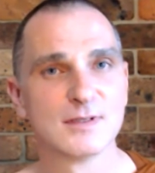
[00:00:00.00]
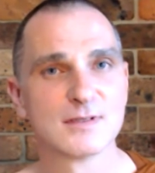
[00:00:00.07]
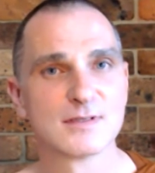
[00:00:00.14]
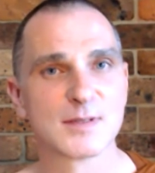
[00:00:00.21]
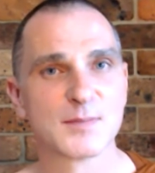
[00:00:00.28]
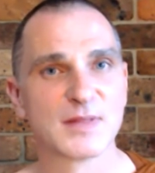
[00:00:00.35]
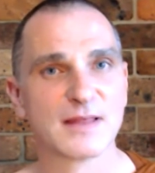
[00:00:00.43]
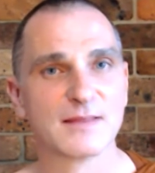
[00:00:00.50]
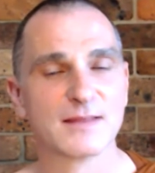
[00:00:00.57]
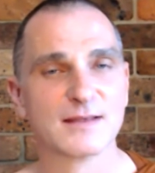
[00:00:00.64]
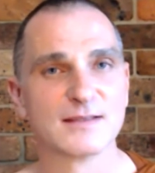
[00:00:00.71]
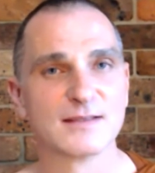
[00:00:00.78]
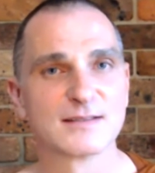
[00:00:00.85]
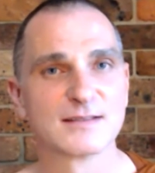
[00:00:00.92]
something
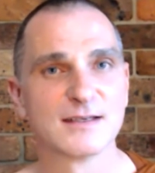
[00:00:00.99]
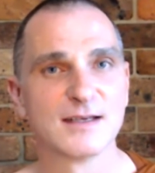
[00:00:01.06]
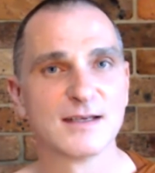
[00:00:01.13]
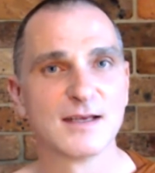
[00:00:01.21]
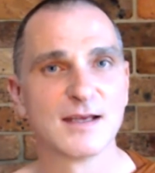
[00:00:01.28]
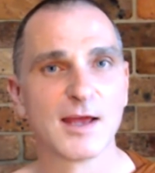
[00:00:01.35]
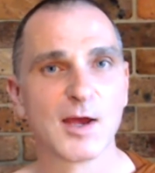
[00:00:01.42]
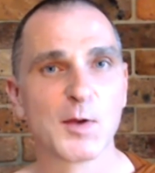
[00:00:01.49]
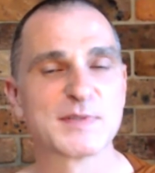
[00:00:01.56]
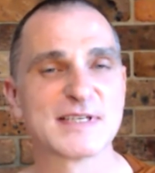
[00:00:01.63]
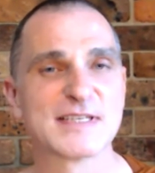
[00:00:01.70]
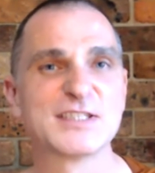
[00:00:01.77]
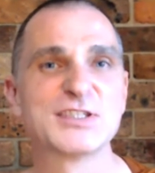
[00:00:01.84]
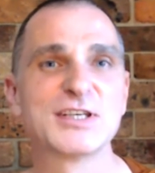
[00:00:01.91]
that helps
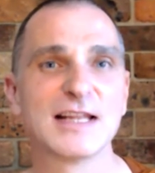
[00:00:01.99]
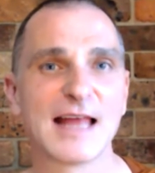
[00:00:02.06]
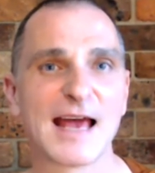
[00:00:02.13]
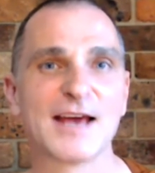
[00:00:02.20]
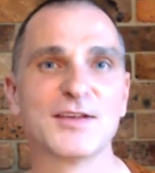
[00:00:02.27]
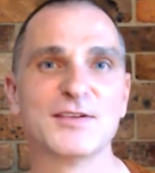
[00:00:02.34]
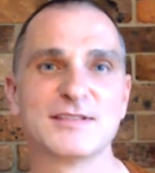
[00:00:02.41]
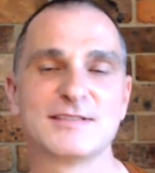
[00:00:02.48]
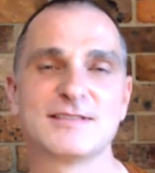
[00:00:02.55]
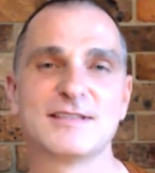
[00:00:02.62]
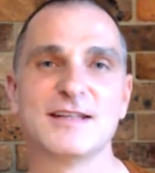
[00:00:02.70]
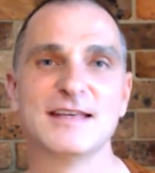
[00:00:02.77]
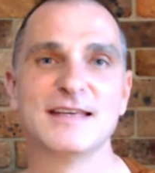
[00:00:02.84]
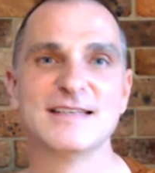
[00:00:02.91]
us chill out
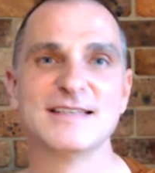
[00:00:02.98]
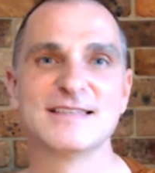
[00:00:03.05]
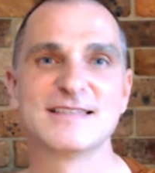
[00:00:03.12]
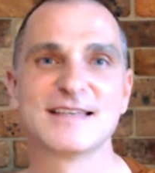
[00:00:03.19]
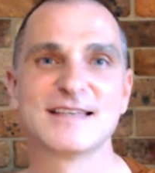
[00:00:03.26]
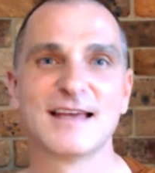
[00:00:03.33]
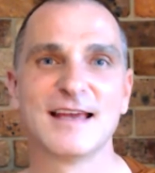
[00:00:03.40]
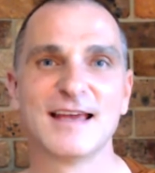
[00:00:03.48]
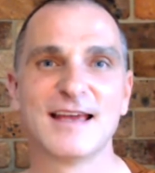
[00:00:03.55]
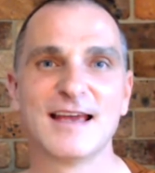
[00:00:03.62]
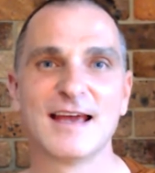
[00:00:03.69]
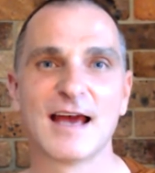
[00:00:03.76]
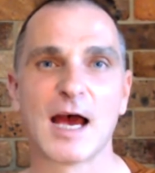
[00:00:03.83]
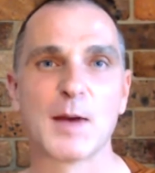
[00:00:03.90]
to these
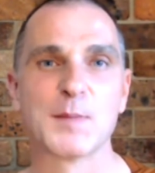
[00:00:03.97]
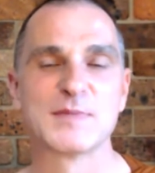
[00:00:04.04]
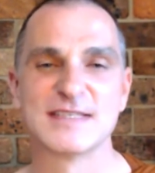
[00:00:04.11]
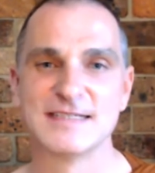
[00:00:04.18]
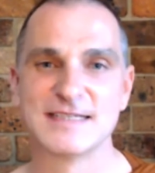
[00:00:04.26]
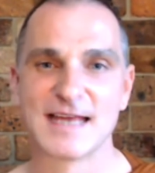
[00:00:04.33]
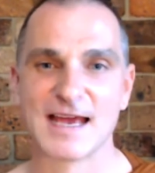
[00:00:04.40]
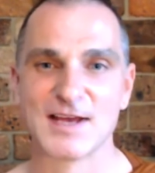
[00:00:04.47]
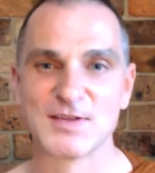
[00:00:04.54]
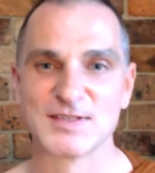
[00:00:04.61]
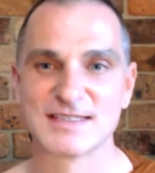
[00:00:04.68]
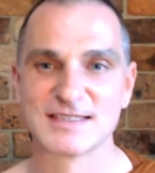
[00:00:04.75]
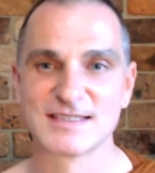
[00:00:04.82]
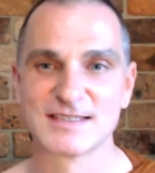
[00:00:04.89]
ups and
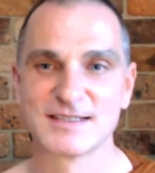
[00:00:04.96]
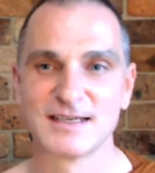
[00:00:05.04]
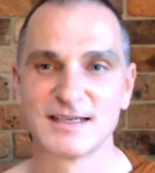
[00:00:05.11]
downs.